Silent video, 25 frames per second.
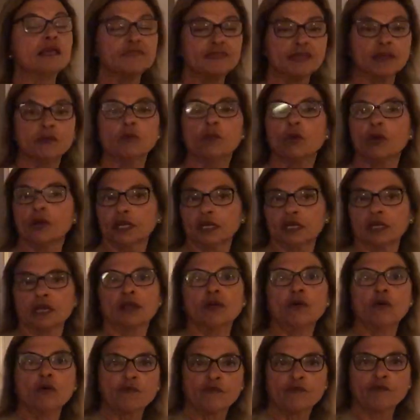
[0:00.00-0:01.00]
than what it can
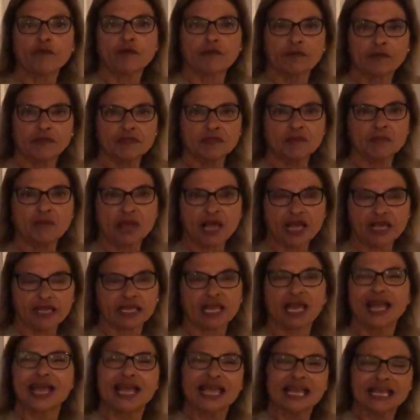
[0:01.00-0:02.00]
go for on the
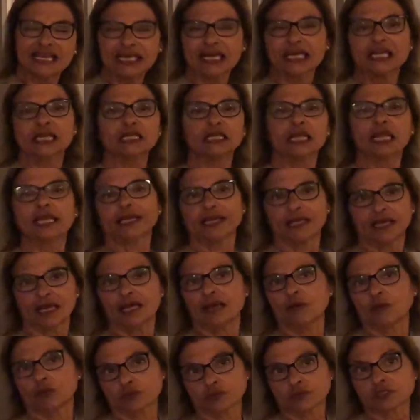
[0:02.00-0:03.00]
market. Kind of like a
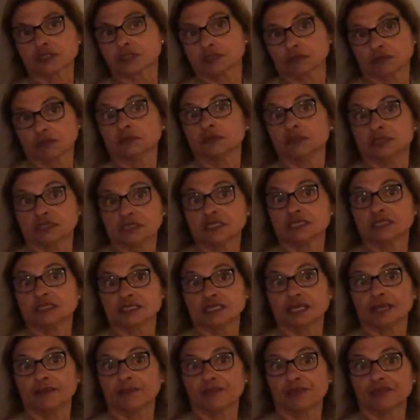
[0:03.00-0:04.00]
house is the
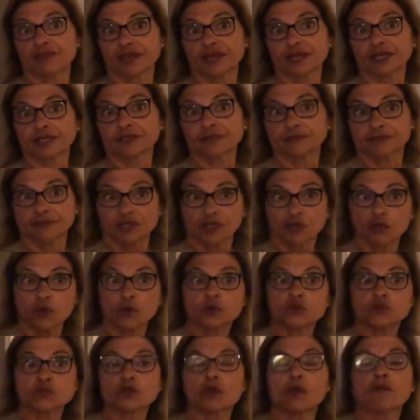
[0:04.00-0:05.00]
same thing.
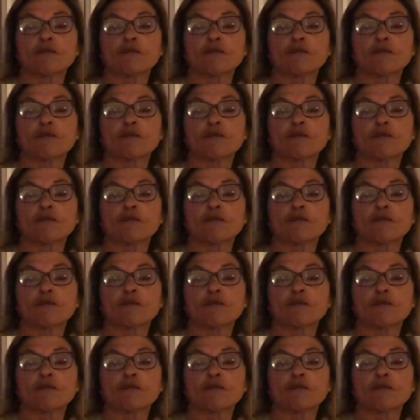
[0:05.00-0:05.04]
Goes